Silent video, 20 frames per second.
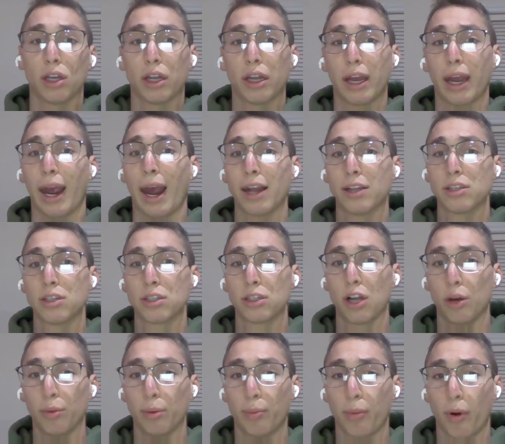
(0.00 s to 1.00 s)
enhances
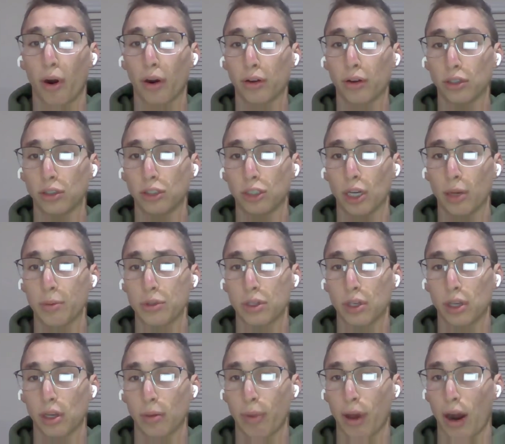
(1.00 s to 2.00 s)
global partnerships,
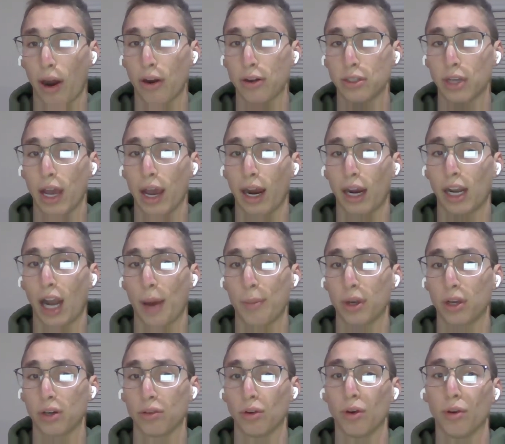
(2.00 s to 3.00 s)
and powers
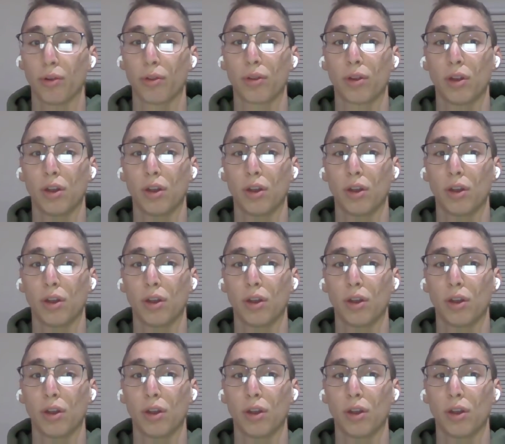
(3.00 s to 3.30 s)
economic growth.